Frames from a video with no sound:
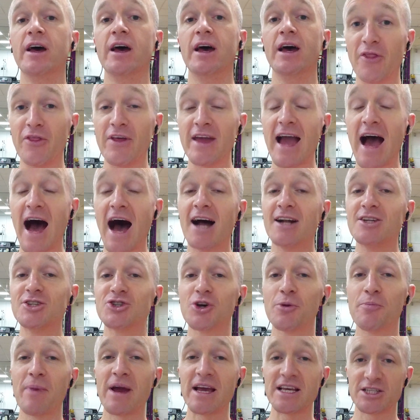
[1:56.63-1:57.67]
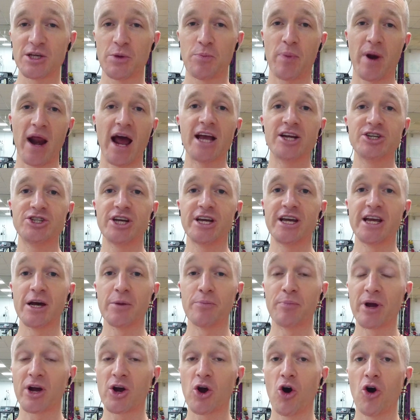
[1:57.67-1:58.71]
And the answer might surprise you here
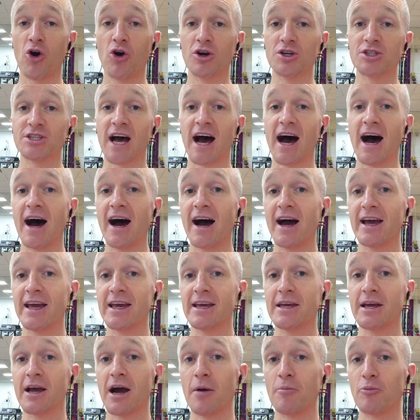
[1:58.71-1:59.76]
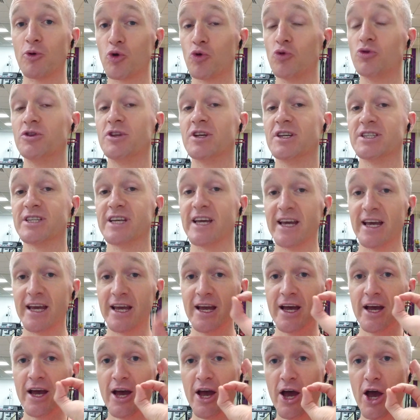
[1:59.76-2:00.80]
because I am going to
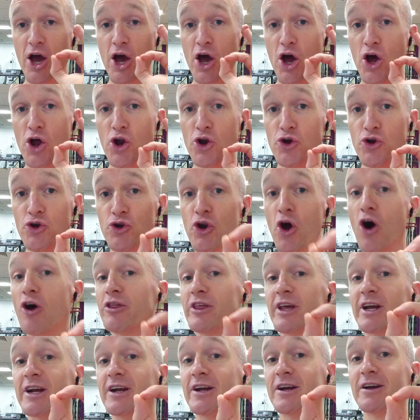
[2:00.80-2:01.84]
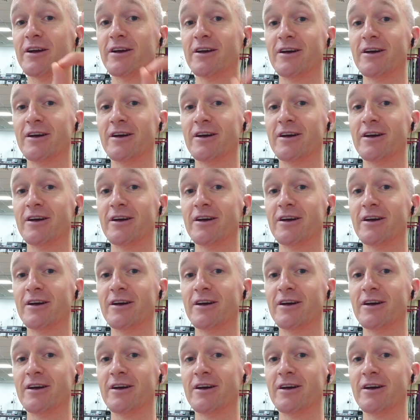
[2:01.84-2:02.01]
say nothing.